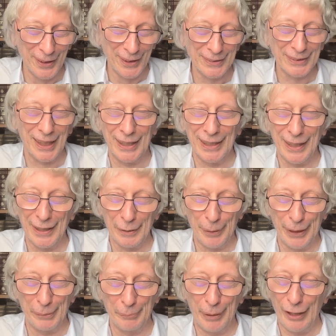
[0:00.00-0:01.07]
So I like
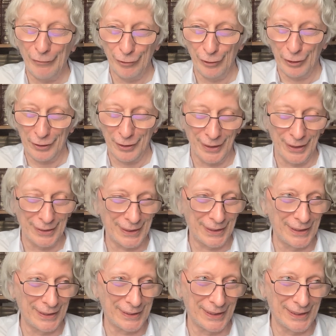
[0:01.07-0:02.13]
being baffled, and this,
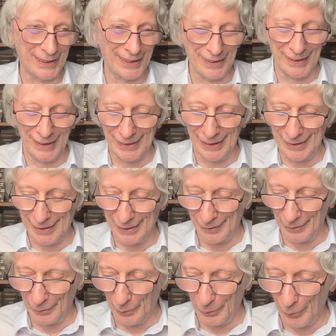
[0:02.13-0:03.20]
this is, this is
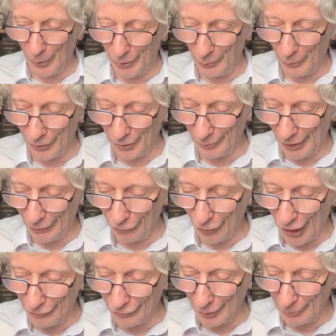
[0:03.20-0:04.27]
one of my
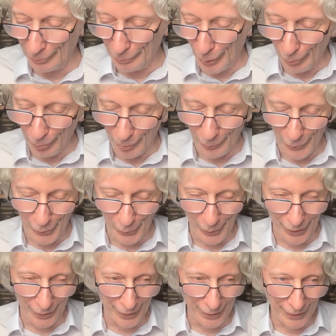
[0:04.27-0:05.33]
favorite problems
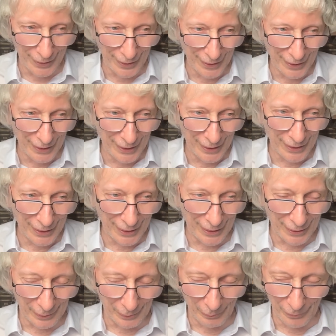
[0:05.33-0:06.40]
with
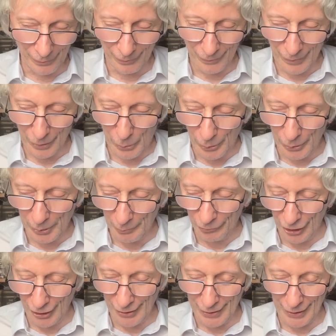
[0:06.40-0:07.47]
Um, quantum
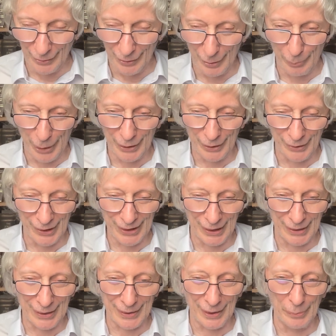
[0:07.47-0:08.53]
field theory, because
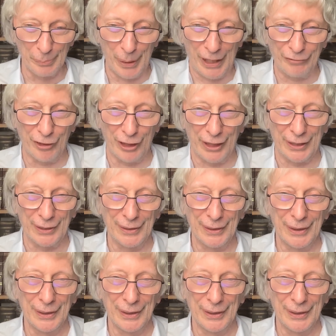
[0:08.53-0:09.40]
it's so baffling.